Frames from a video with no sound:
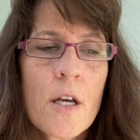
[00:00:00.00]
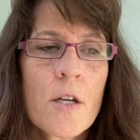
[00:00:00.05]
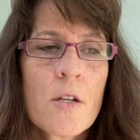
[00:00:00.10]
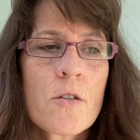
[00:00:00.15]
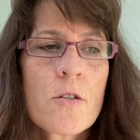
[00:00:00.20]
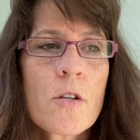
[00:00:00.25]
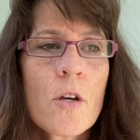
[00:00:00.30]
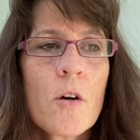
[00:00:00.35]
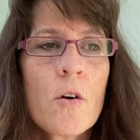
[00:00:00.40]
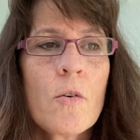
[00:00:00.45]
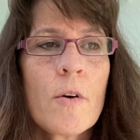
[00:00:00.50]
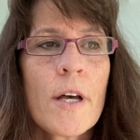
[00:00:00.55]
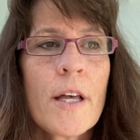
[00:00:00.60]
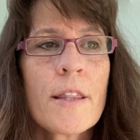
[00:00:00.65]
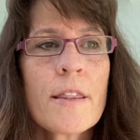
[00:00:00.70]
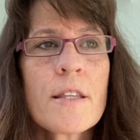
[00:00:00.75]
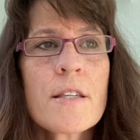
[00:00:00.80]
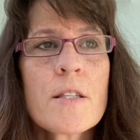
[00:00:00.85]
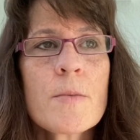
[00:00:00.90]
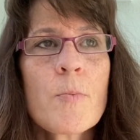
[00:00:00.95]
So
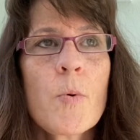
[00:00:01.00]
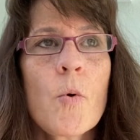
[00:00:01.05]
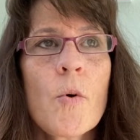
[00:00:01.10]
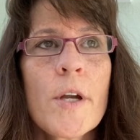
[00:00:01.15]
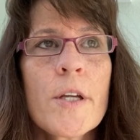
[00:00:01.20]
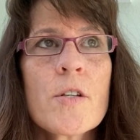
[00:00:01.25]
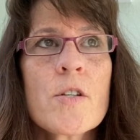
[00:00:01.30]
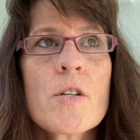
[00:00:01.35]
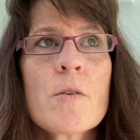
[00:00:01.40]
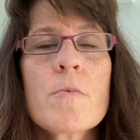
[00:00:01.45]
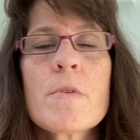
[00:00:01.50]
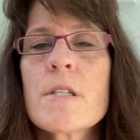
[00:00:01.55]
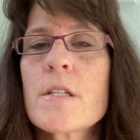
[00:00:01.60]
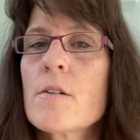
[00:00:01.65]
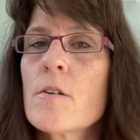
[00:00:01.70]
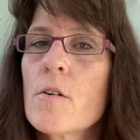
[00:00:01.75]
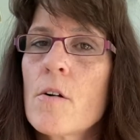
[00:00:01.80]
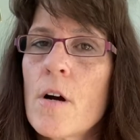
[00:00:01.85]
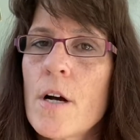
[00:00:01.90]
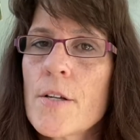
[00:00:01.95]
at this point, she was at
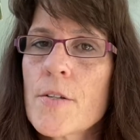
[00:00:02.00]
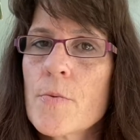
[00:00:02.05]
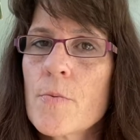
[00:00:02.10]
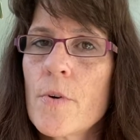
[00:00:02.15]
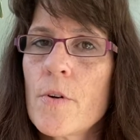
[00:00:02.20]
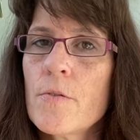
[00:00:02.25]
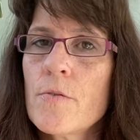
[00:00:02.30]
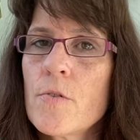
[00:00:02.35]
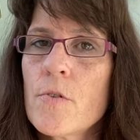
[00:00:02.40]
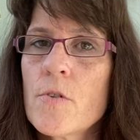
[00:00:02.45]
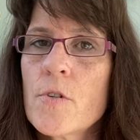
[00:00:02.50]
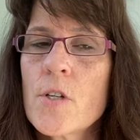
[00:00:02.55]
a crossroads.